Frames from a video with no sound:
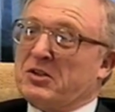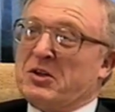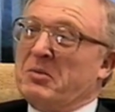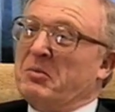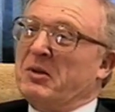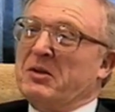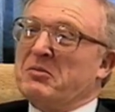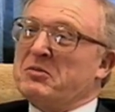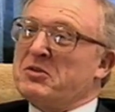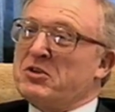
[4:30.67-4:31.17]
I
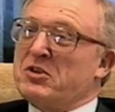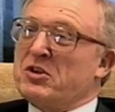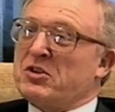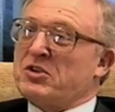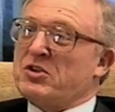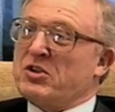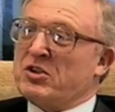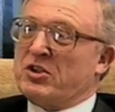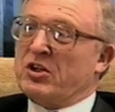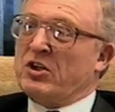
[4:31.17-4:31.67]
mean, it was just
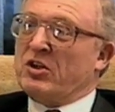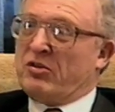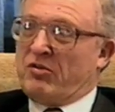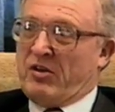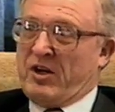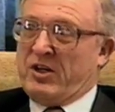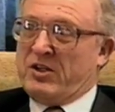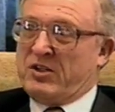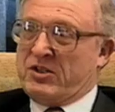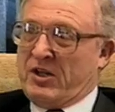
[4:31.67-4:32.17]
such a
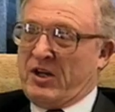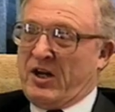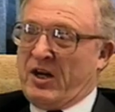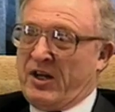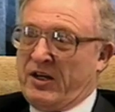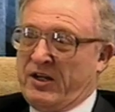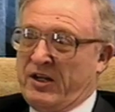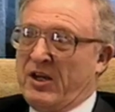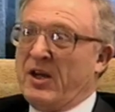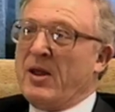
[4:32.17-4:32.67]
crazy
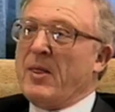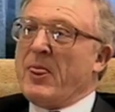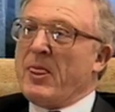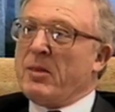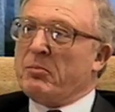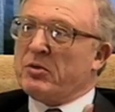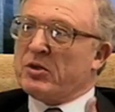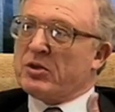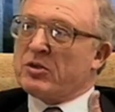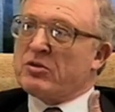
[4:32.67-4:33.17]
idea.
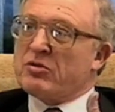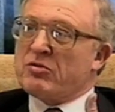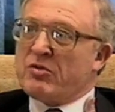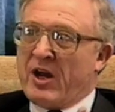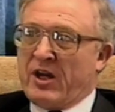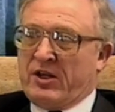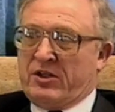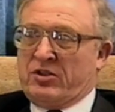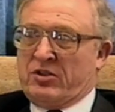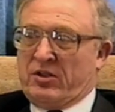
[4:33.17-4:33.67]
But
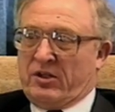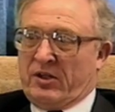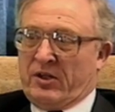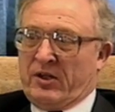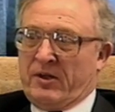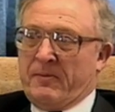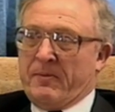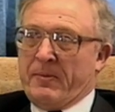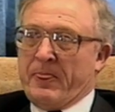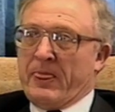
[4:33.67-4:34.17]
gradually